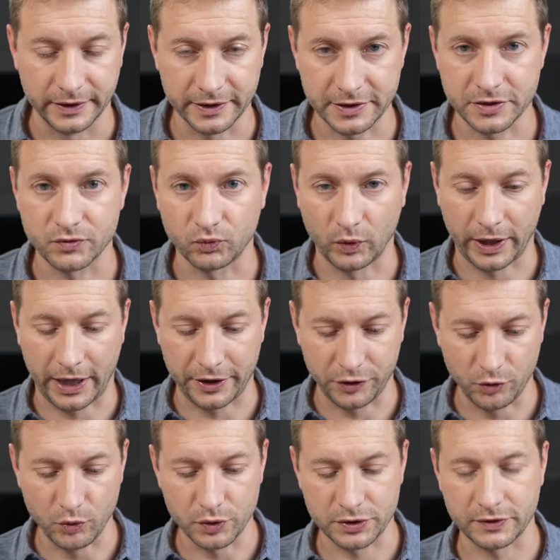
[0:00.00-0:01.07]
This is what I
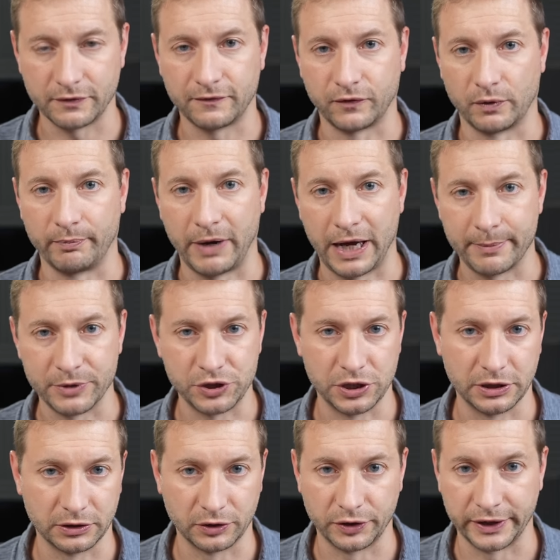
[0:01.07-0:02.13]
use for my
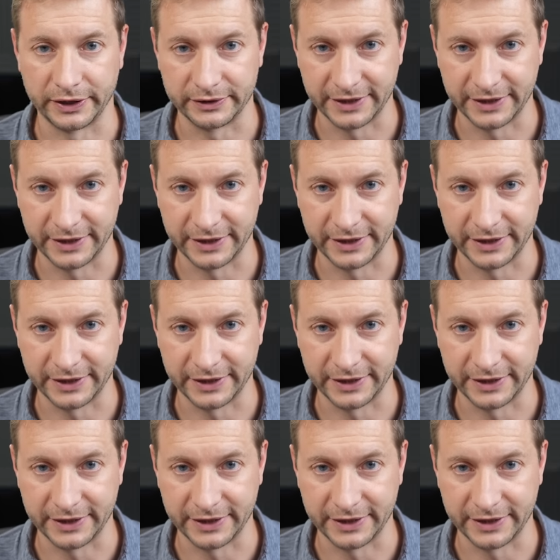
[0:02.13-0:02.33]
machine learning